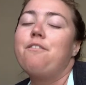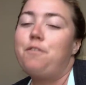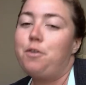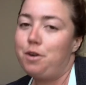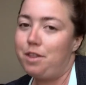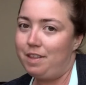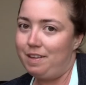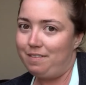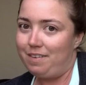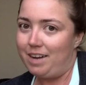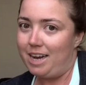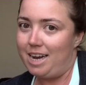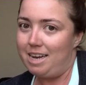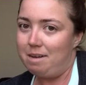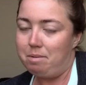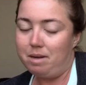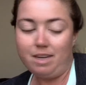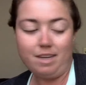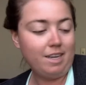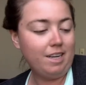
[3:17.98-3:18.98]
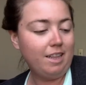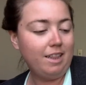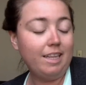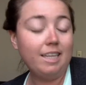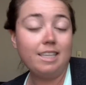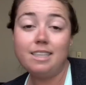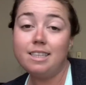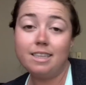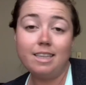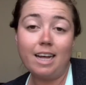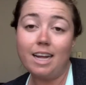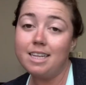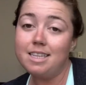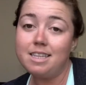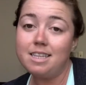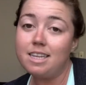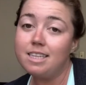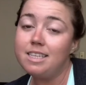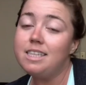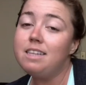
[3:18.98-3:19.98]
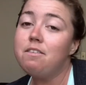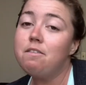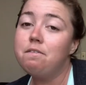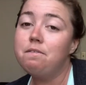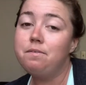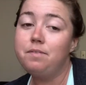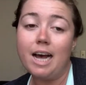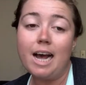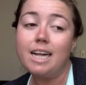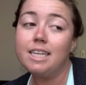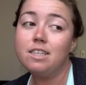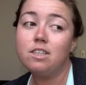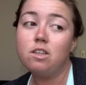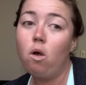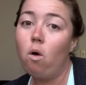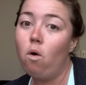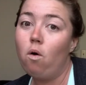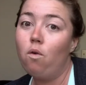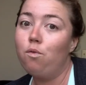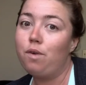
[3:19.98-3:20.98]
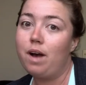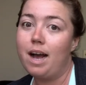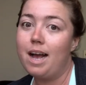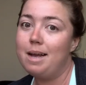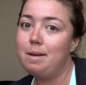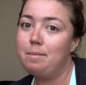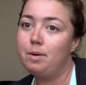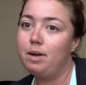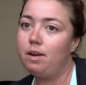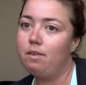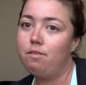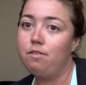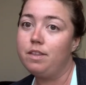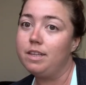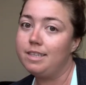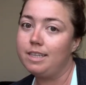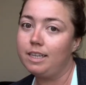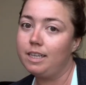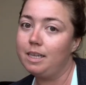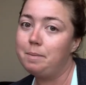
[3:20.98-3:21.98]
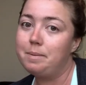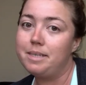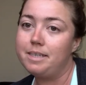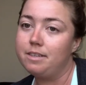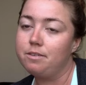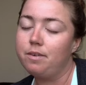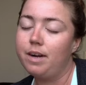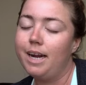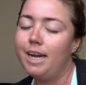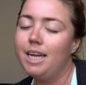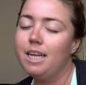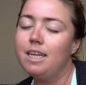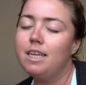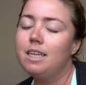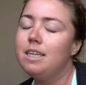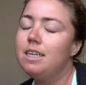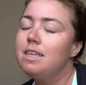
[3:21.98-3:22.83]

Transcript: For the vibe. That's the whole vibe of this eclipse season, right?